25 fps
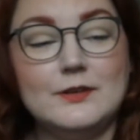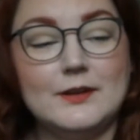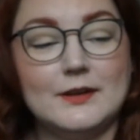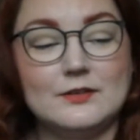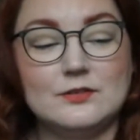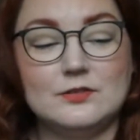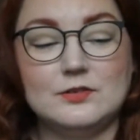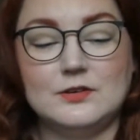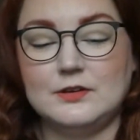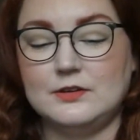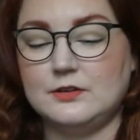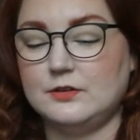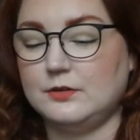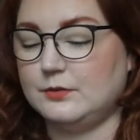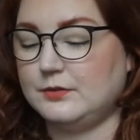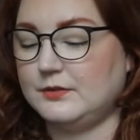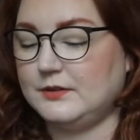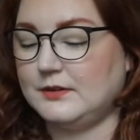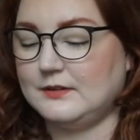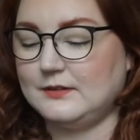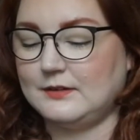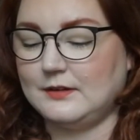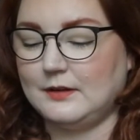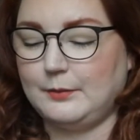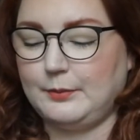actually use
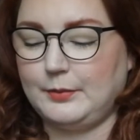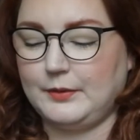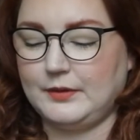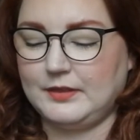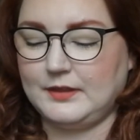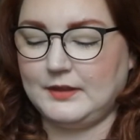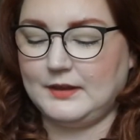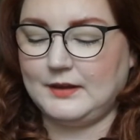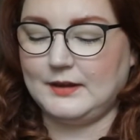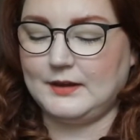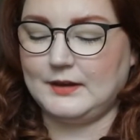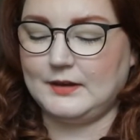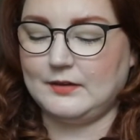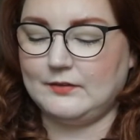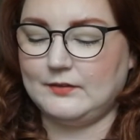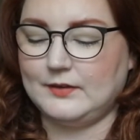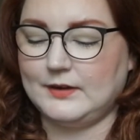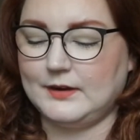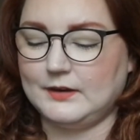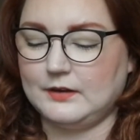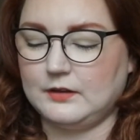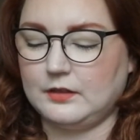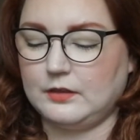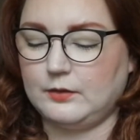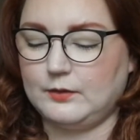this up. I think I have
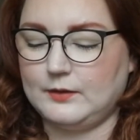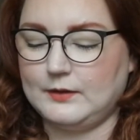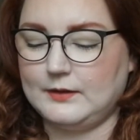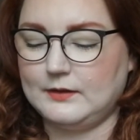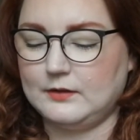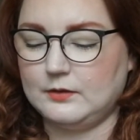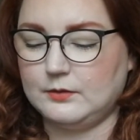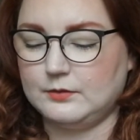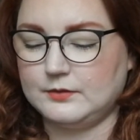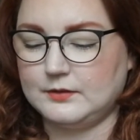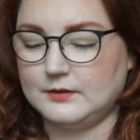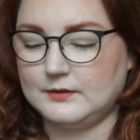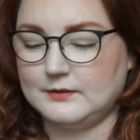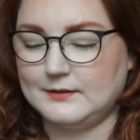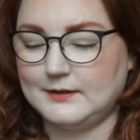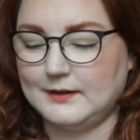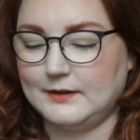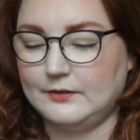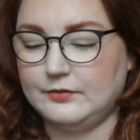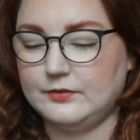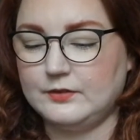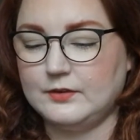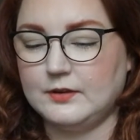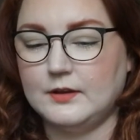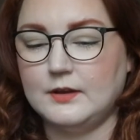like 3 uses
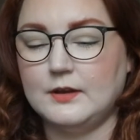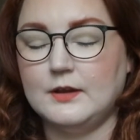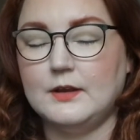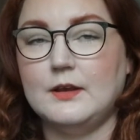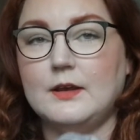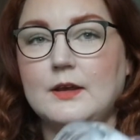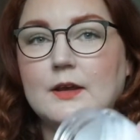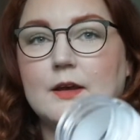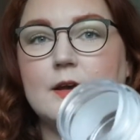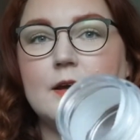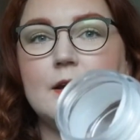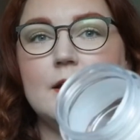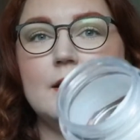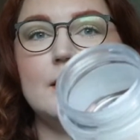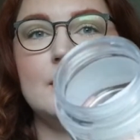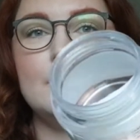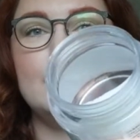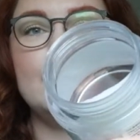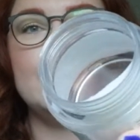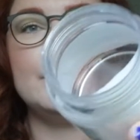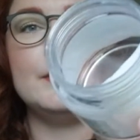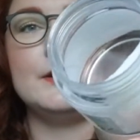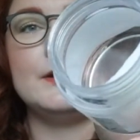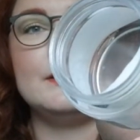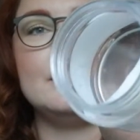left.
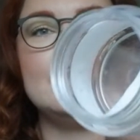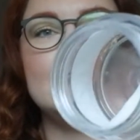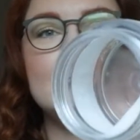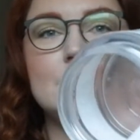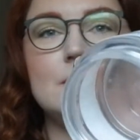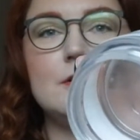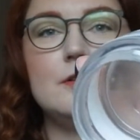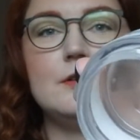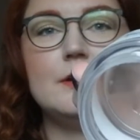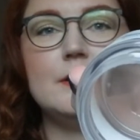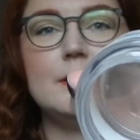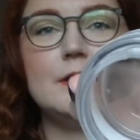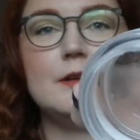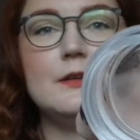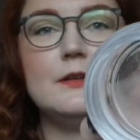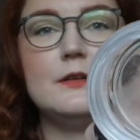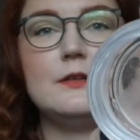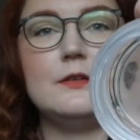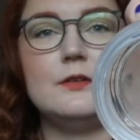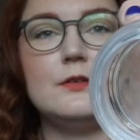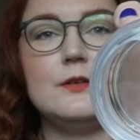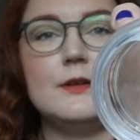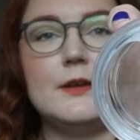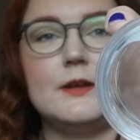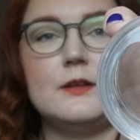But it started
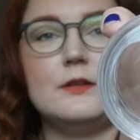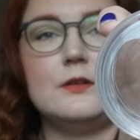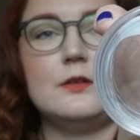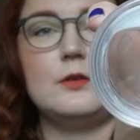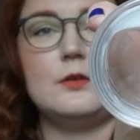to get